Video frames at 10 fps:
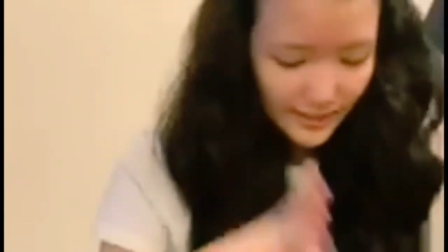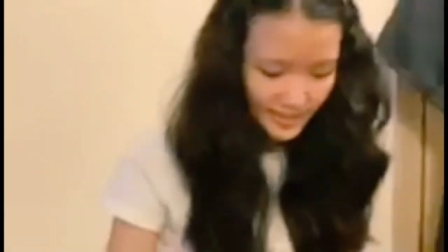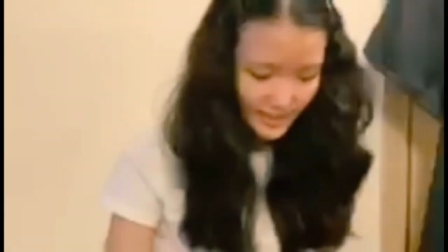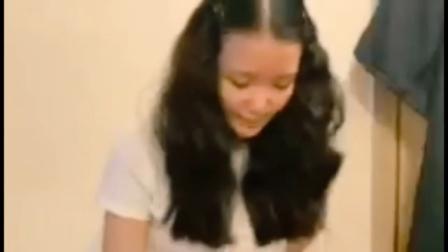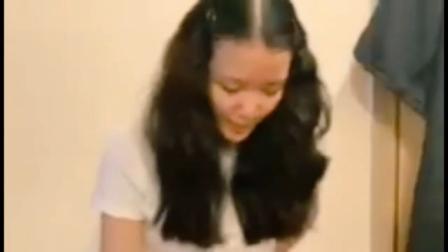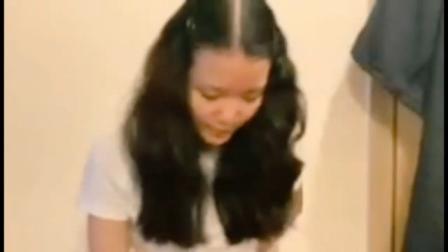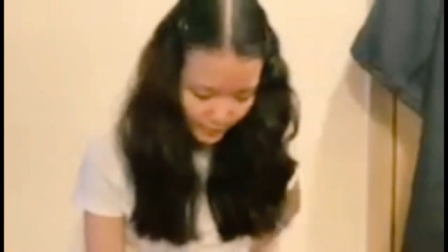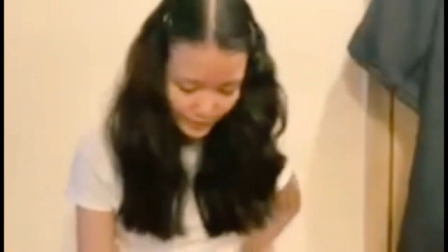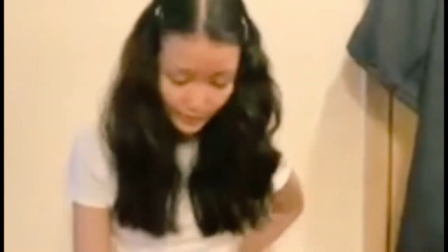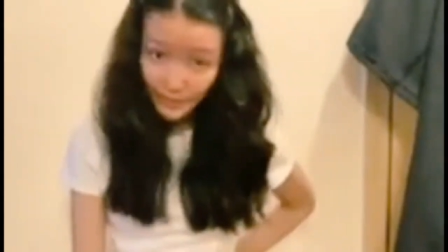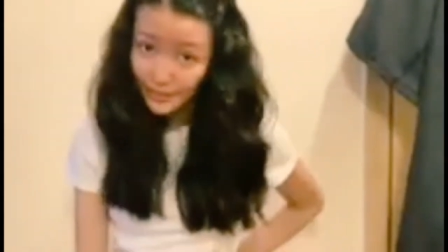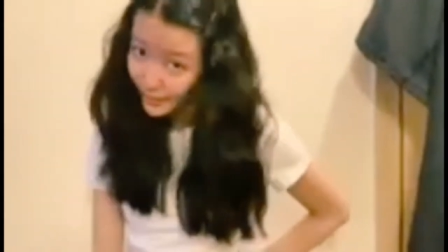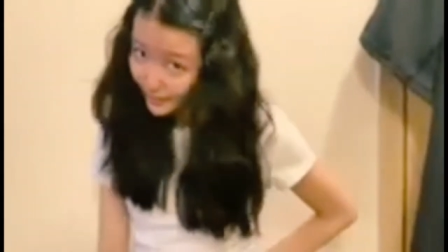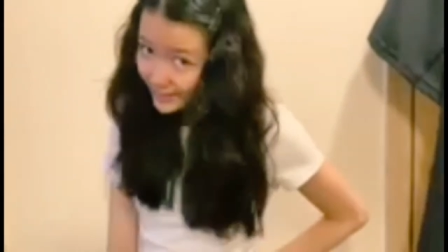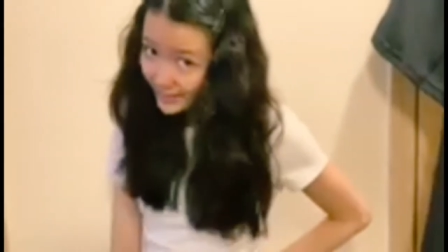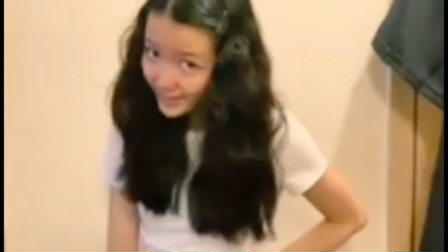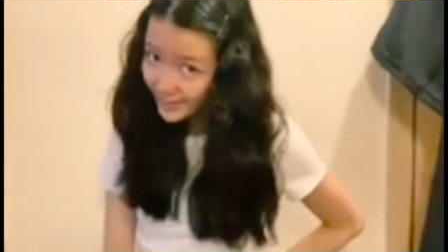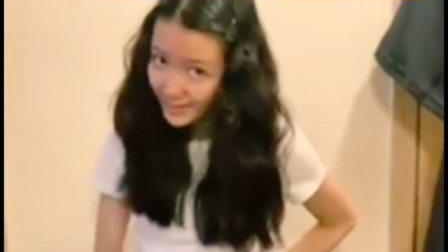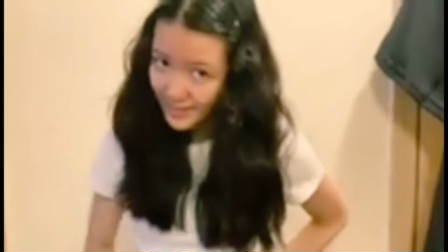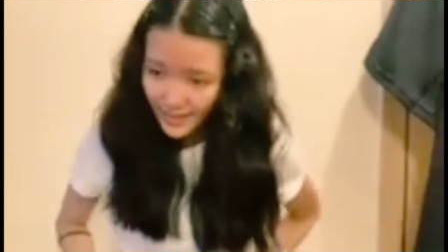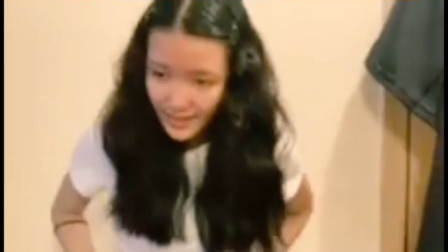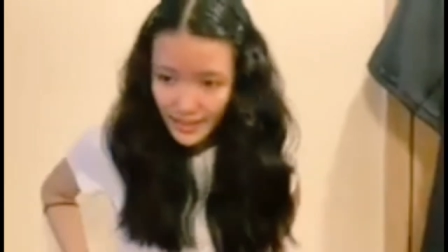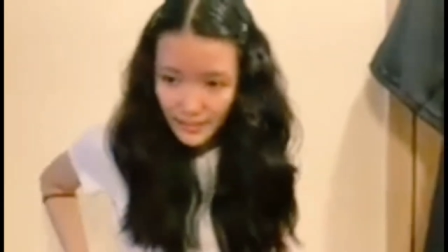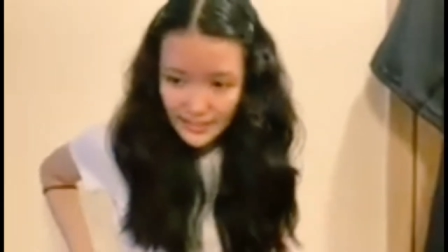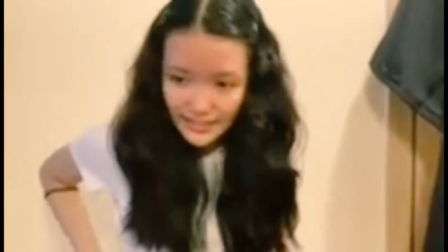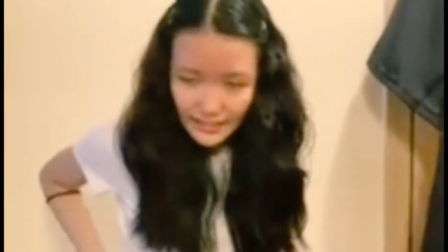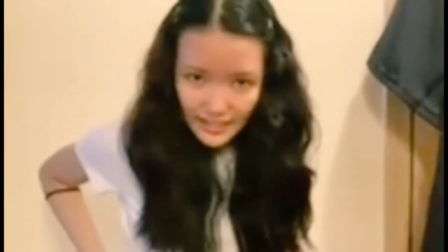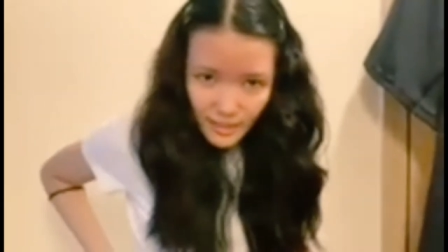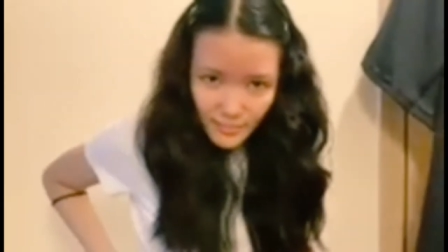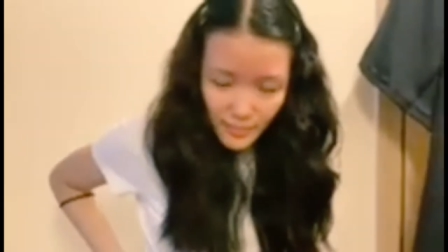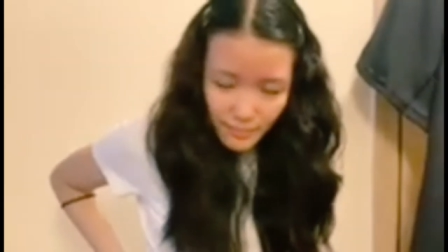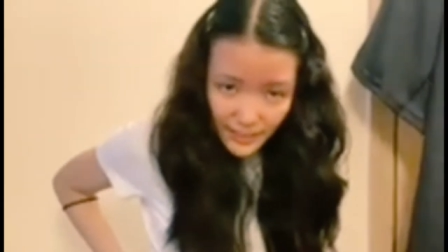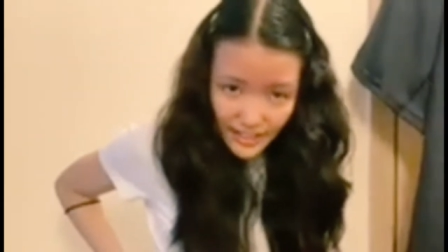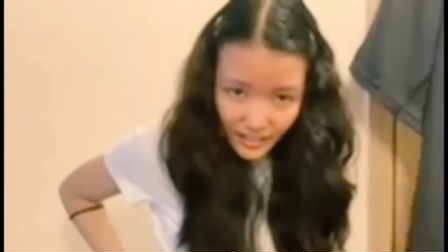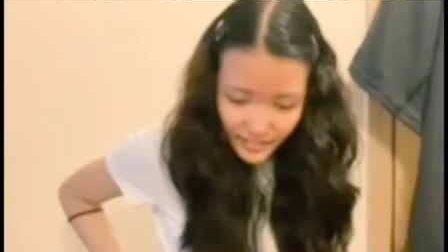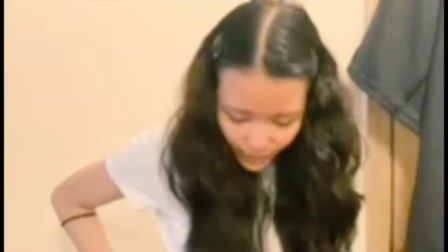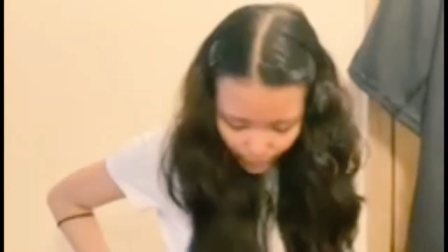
this is purple, so it's good. It's a little bit big on the